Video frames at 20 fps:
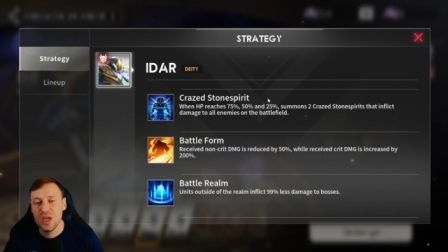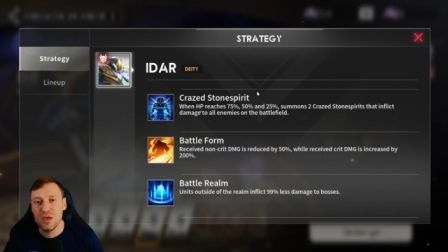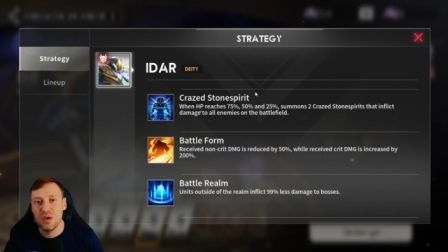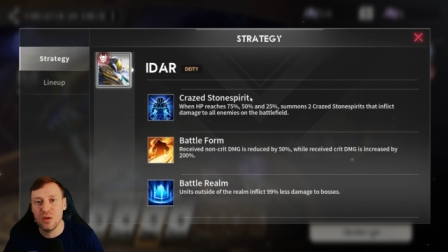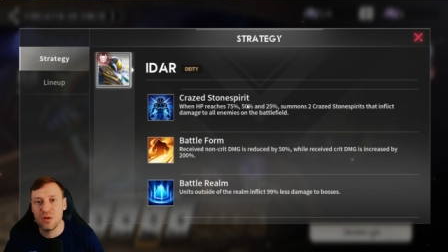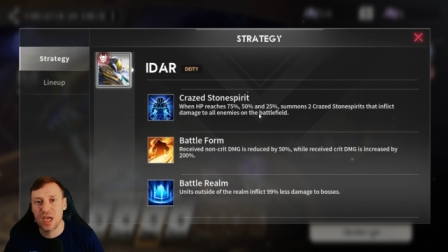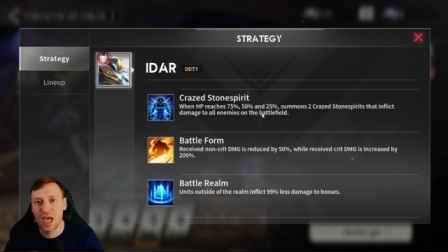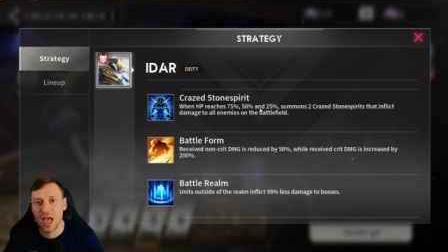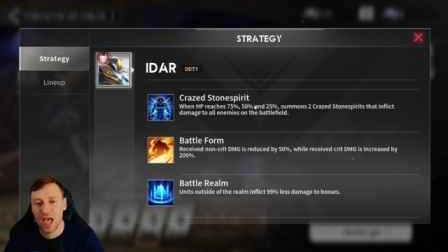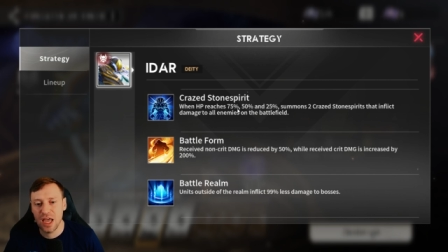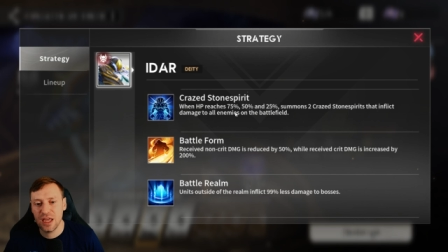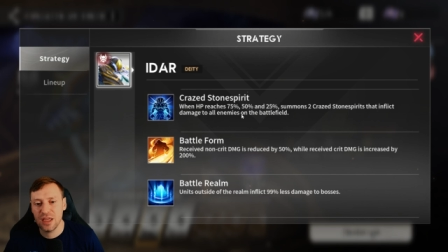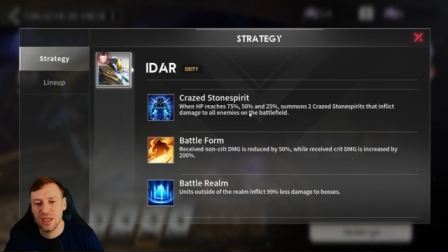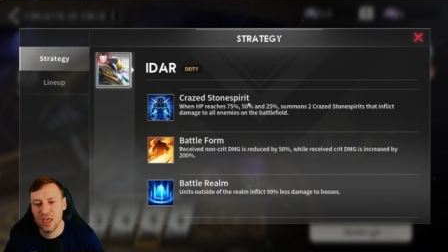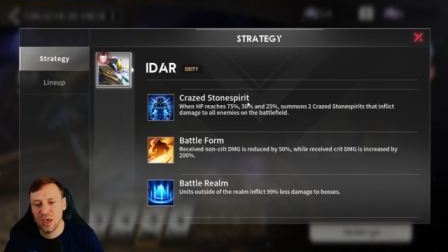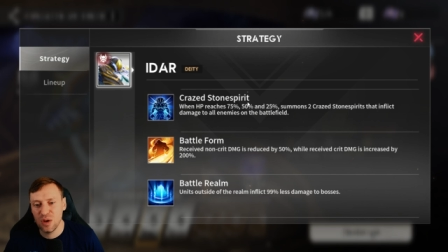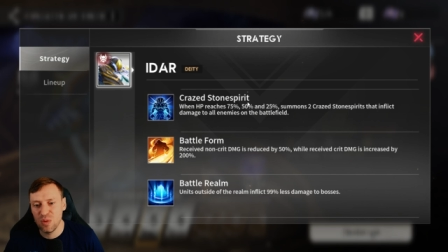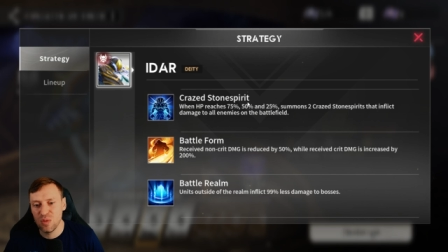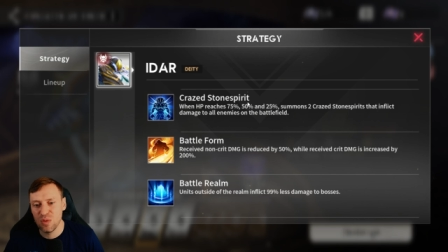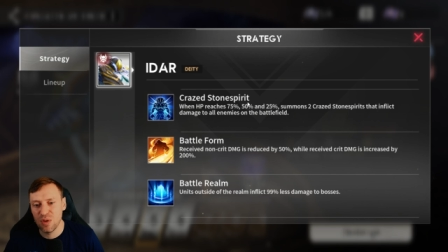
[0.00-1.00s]
You can
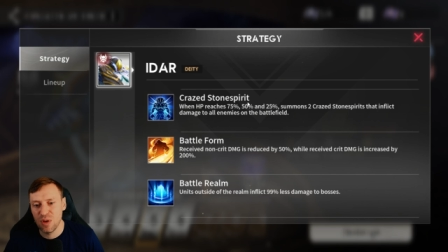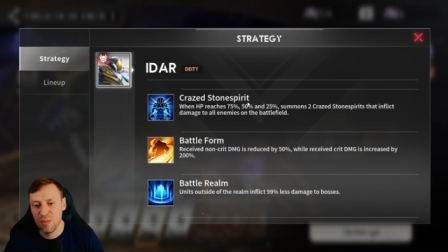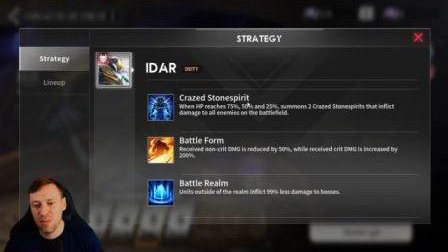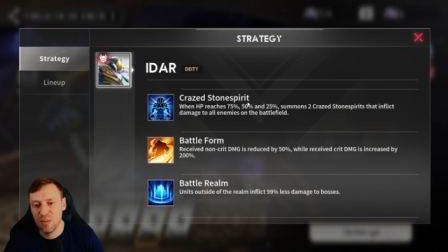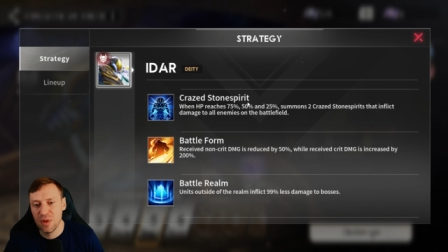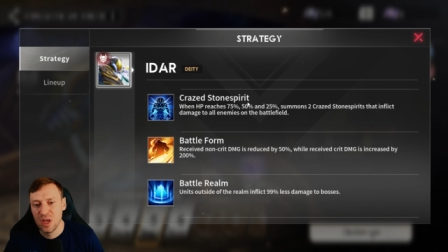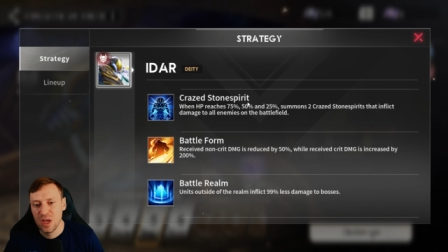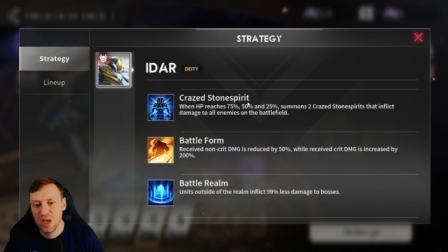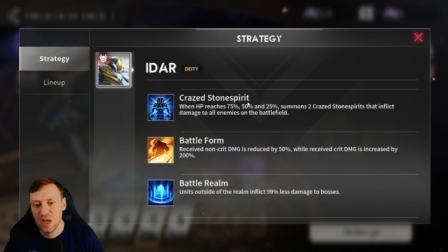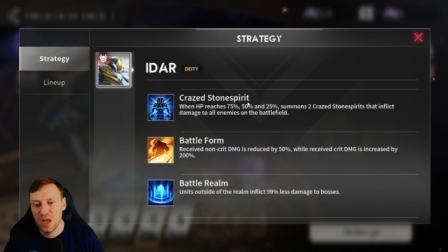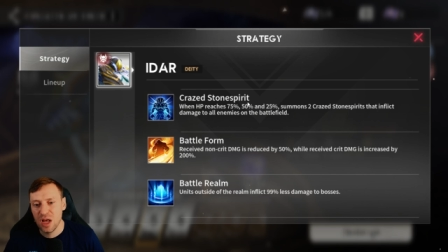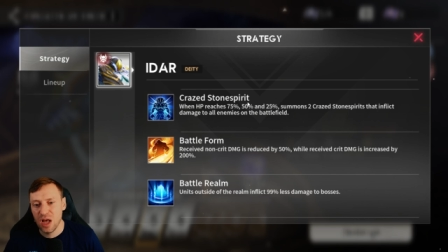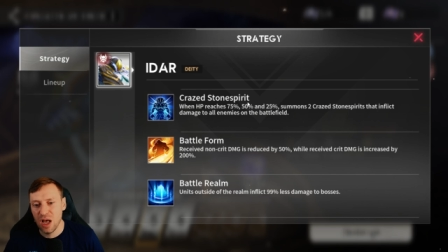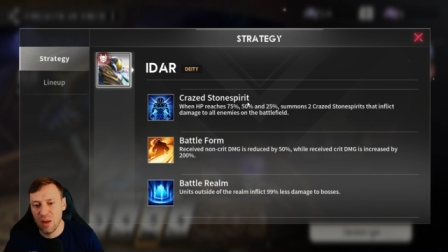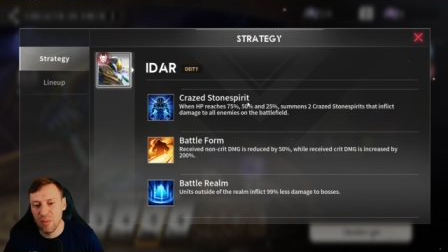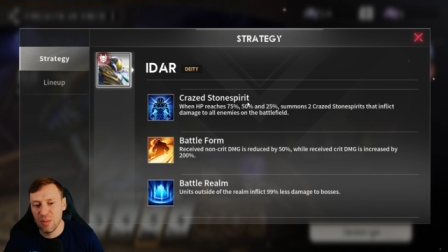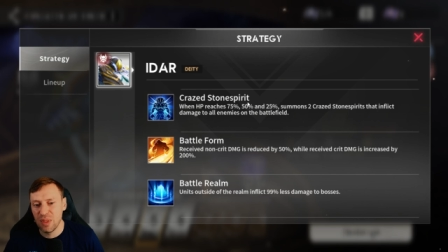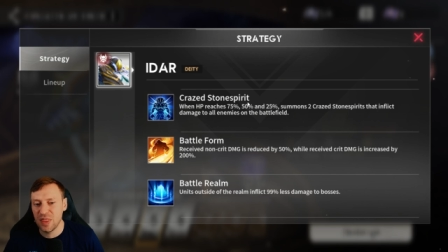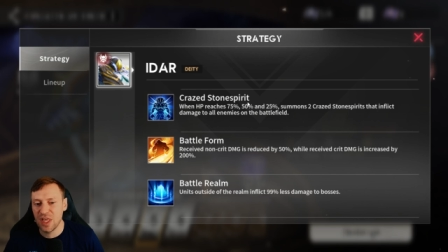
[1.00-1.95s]
kill them, um,